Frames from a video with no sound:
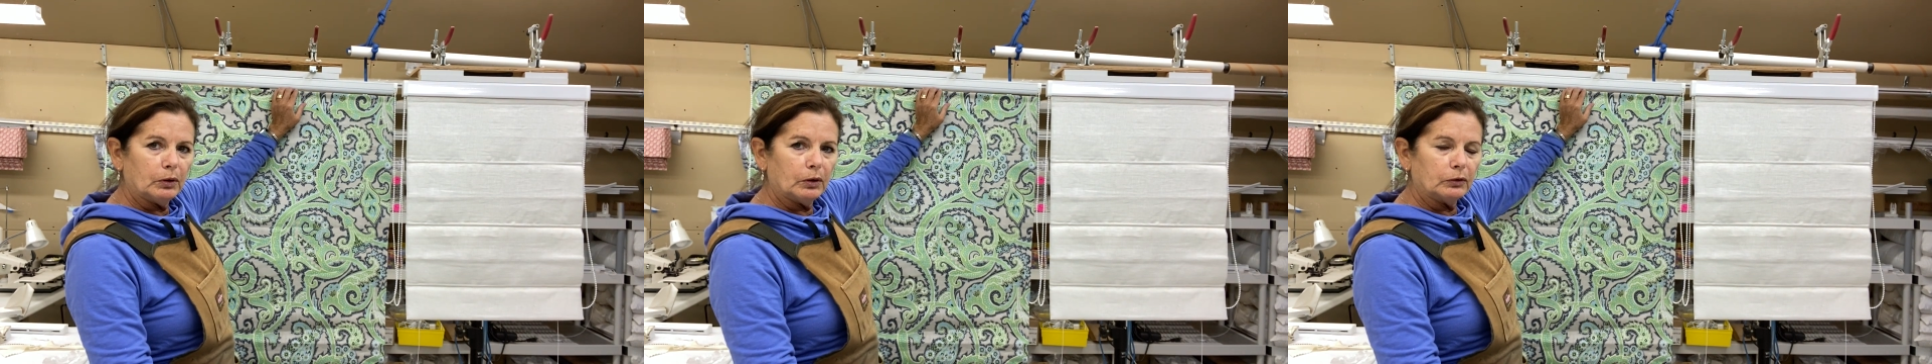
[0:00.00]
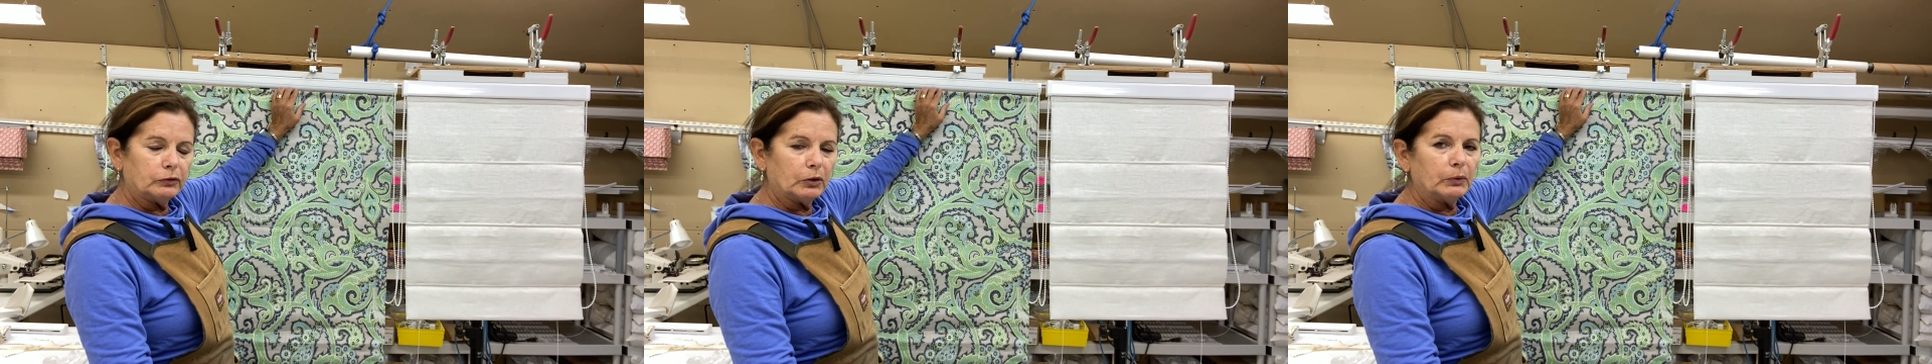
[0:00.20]

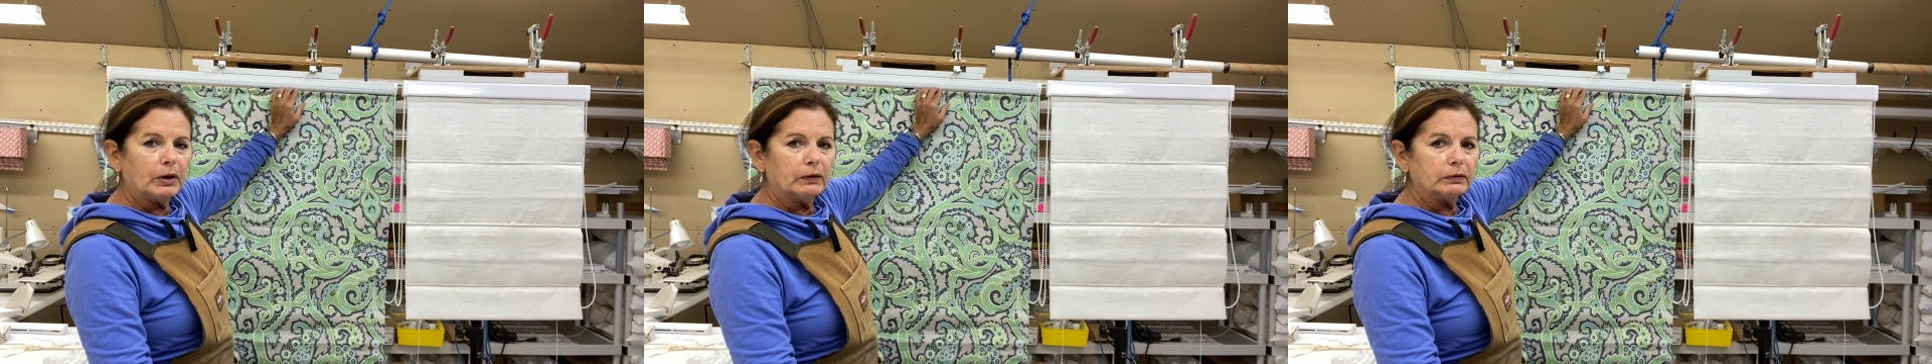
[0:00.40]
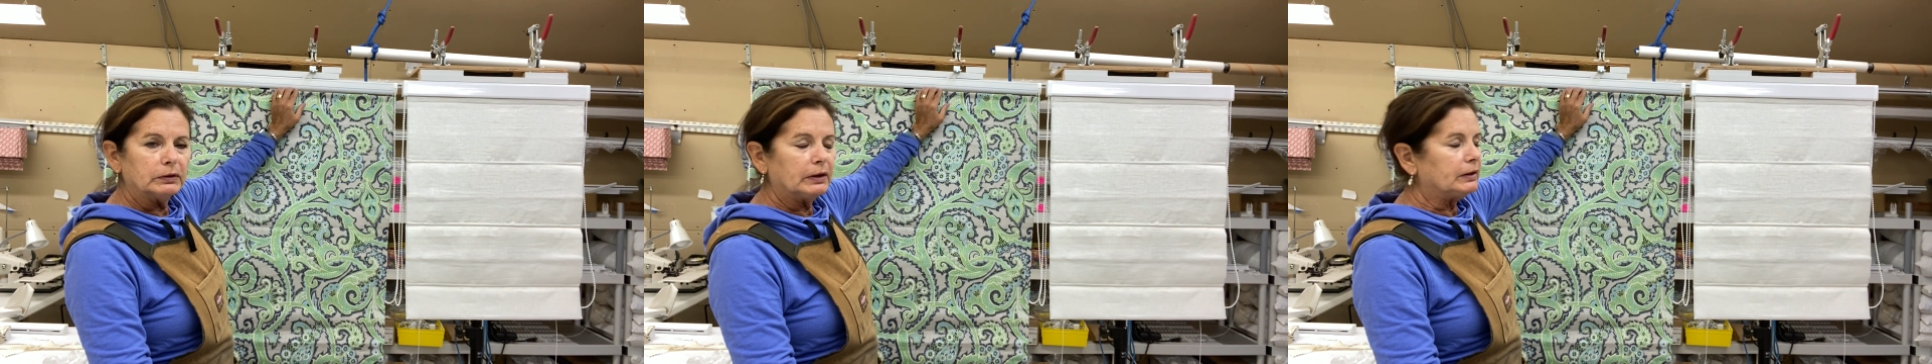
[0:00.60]
don't have a
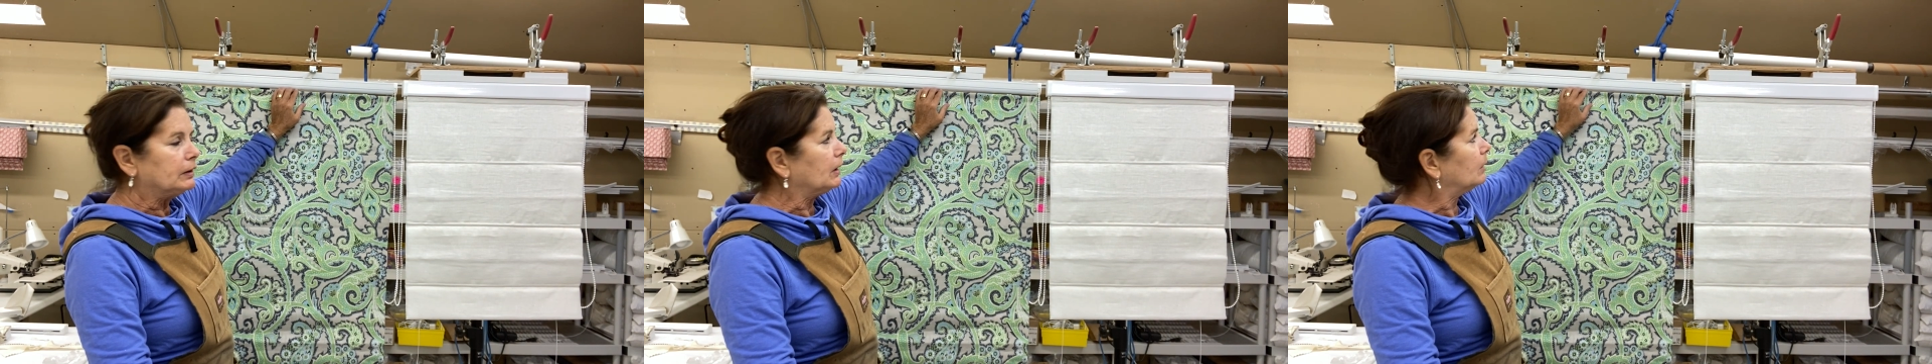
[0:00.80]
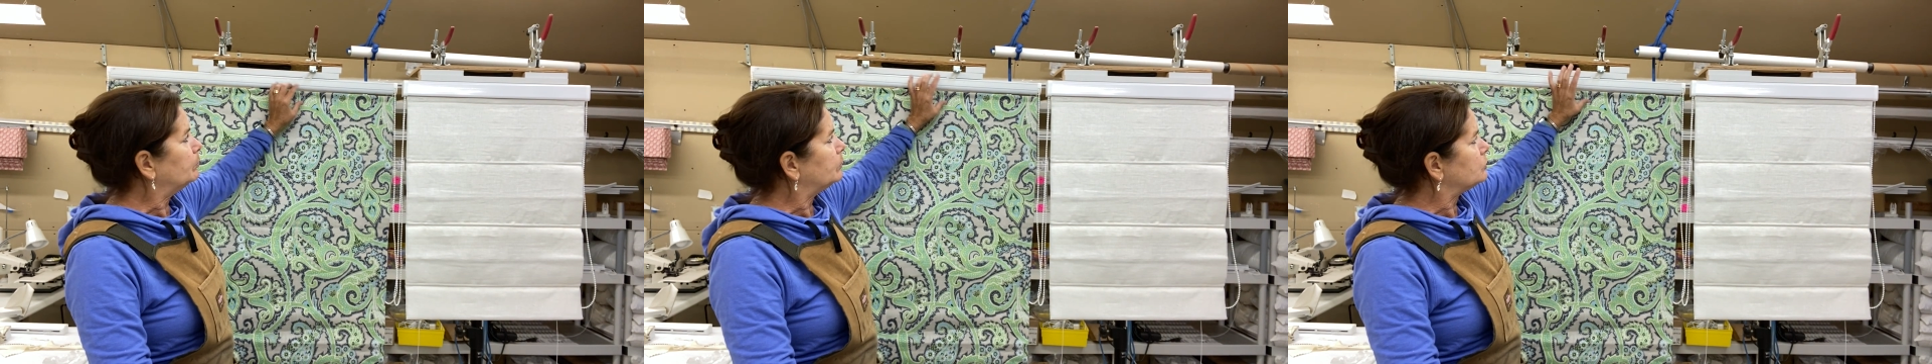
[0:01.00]
light
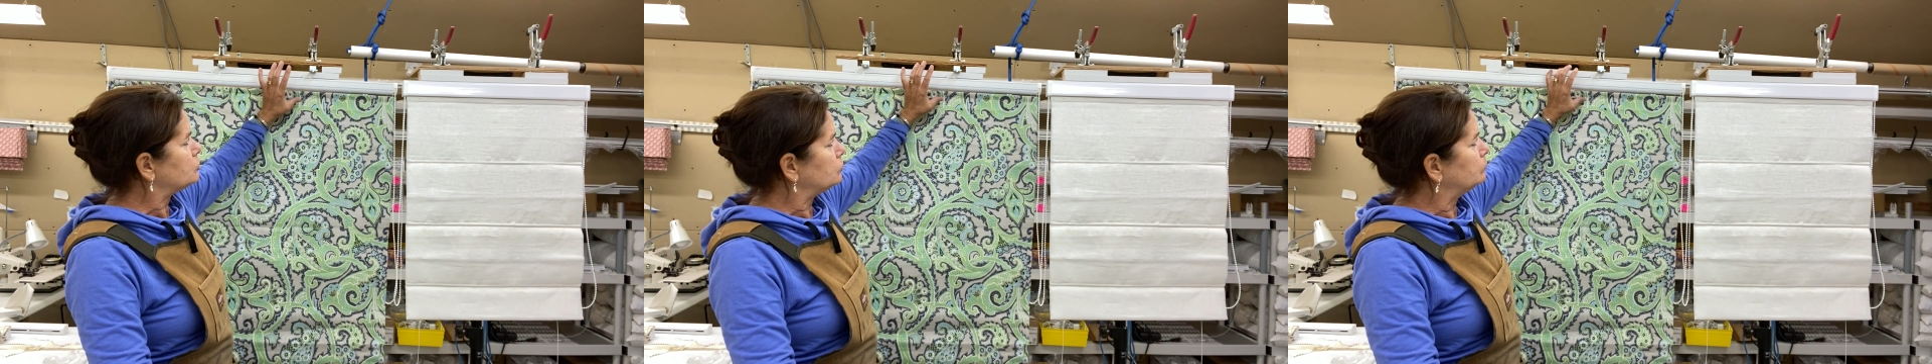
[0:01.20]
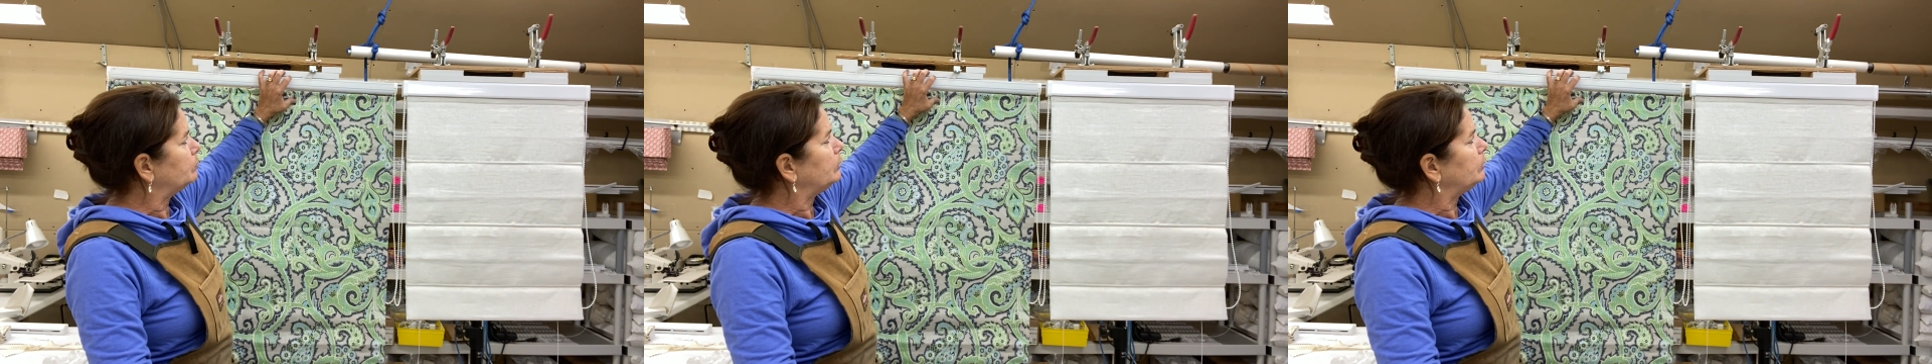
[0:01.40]
gap, but you'd be